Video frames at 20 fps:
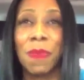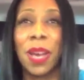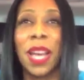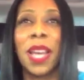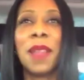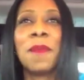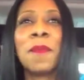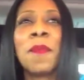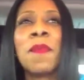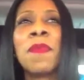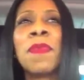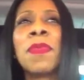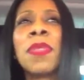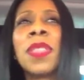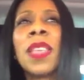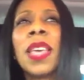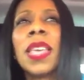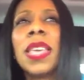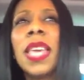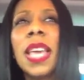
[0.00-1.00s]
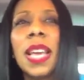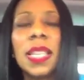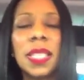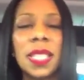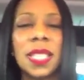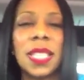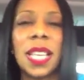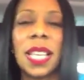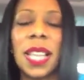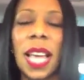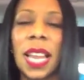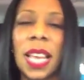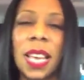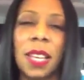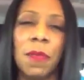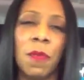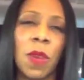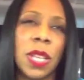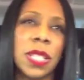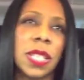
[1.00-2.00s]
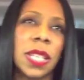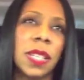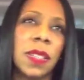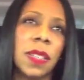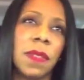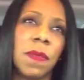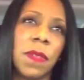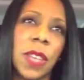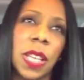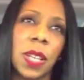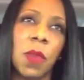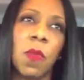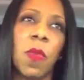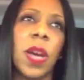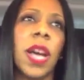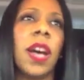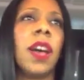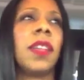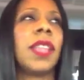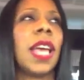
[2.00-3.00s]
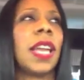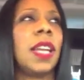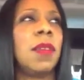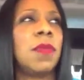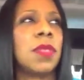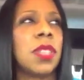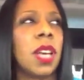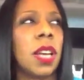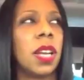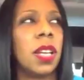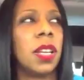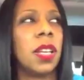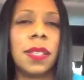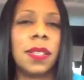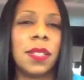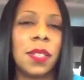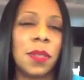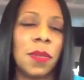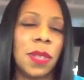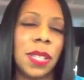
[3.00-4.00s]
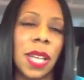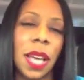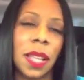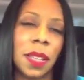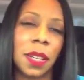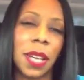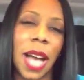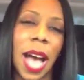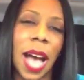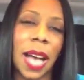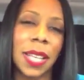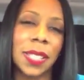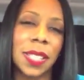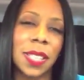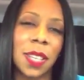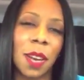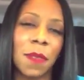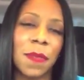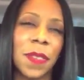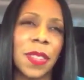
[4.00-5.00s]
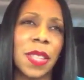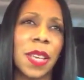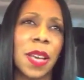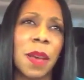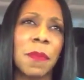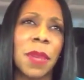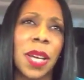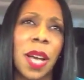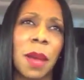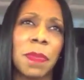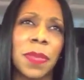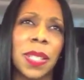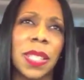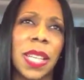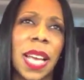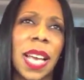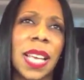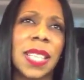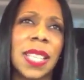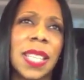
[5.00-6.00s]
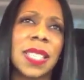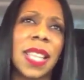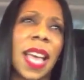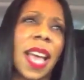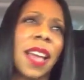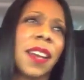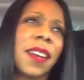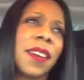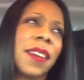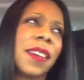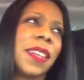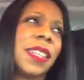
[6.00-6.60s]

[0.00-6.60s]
But yeah, she said that he wasn't feeling well, that he was going to do another concert for them a couple of days later.